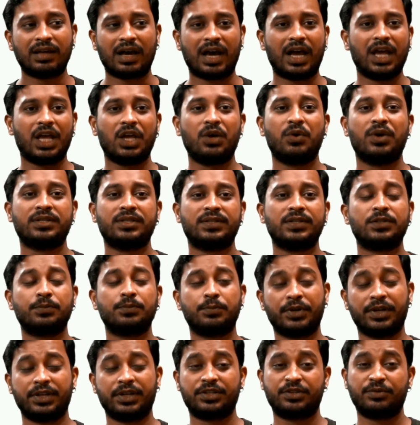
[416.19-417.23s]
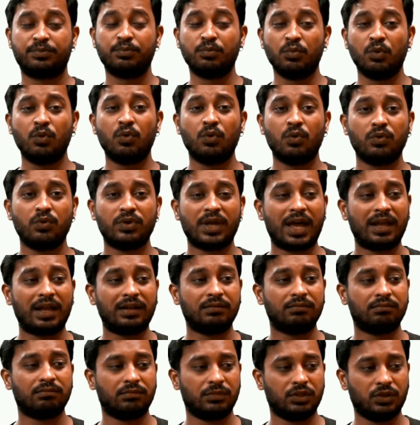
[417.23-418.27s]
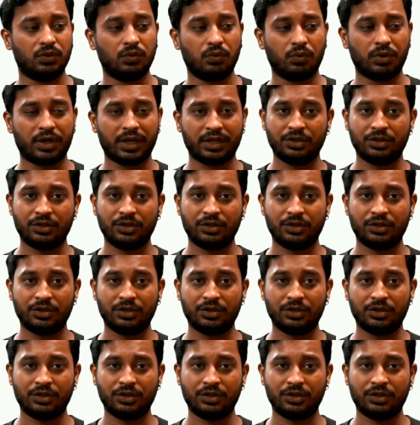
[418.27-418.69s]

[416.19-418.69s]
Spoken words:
iOS is pretty smooth and you